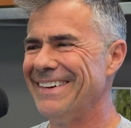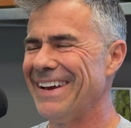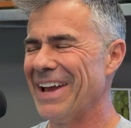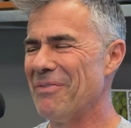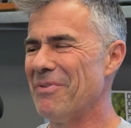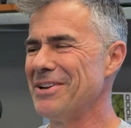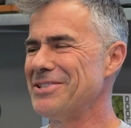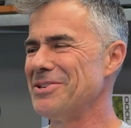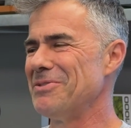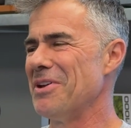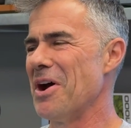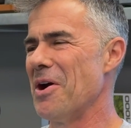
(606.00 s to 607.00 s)
And once
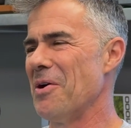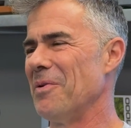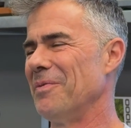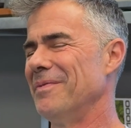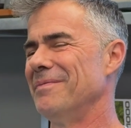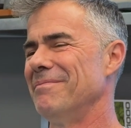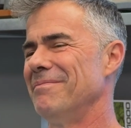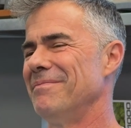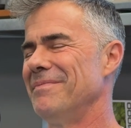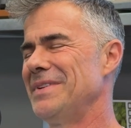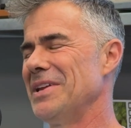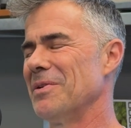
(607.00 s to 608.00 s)
you know,
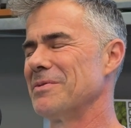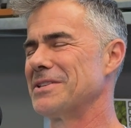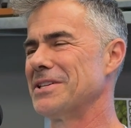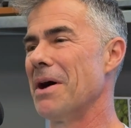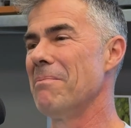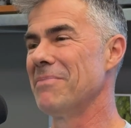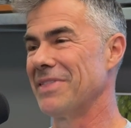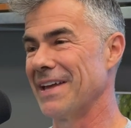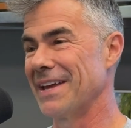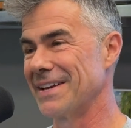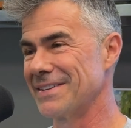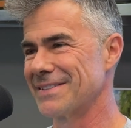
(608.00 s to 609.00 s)
some
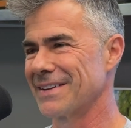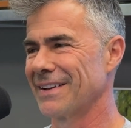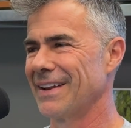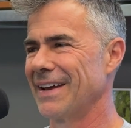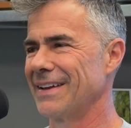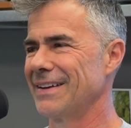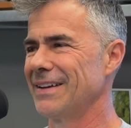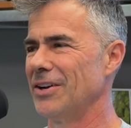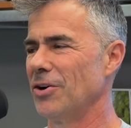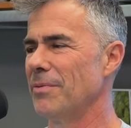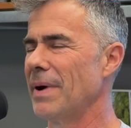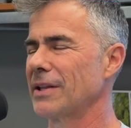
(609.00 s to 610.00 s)
things like,
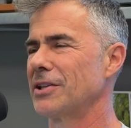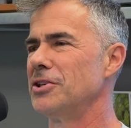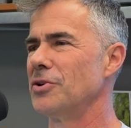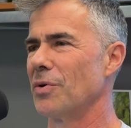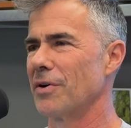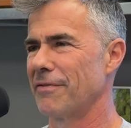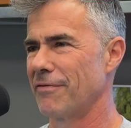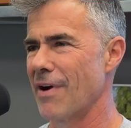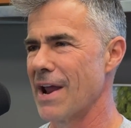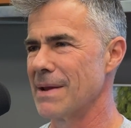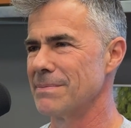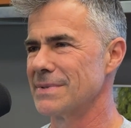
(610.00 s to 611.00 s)
about the door
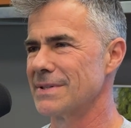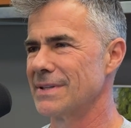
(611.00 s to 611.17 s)
frames